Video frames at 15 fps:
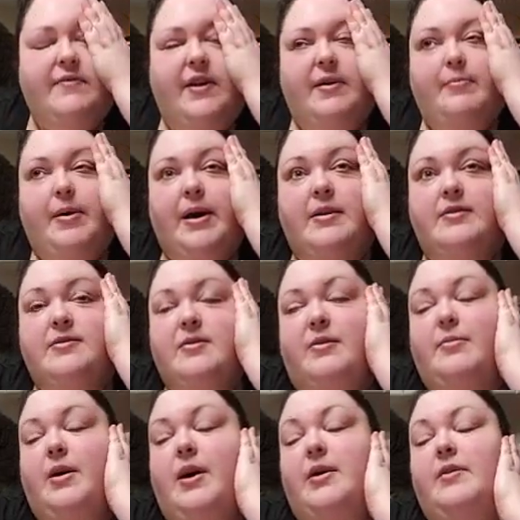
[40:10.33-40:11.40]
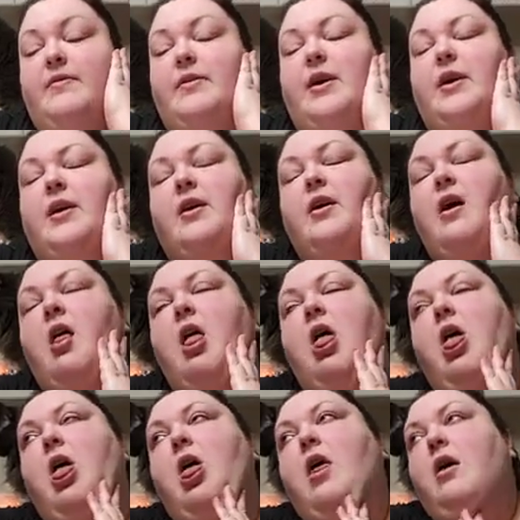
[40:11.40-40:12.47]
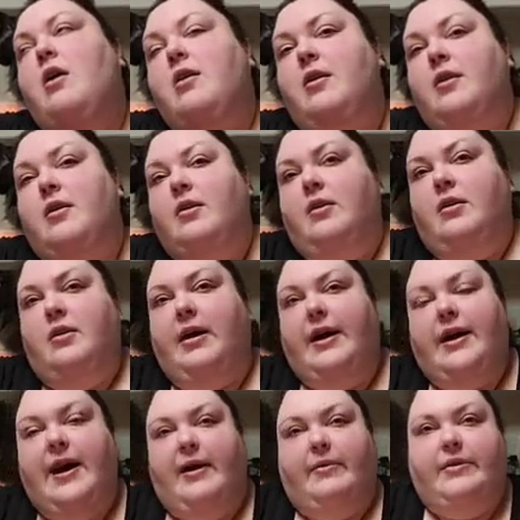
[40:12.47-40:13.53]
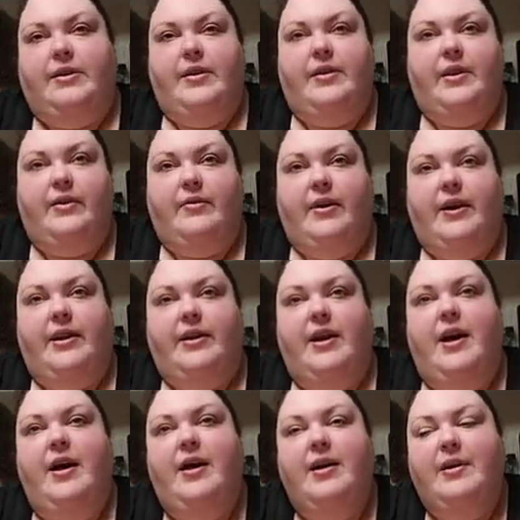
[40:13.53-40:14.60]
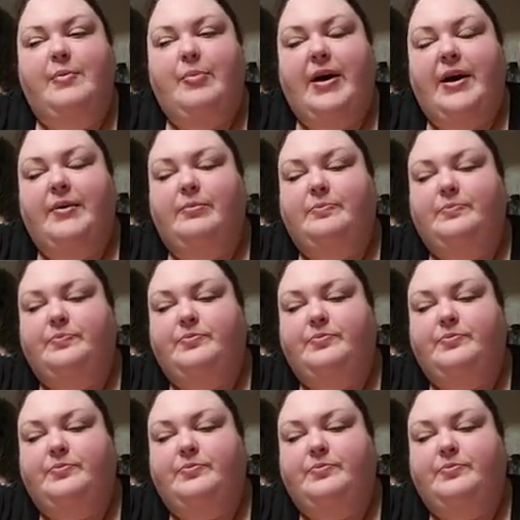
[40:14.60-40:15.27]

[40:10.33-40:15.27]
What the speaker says: vape pen, so I'm kind of like, I can't really think right. But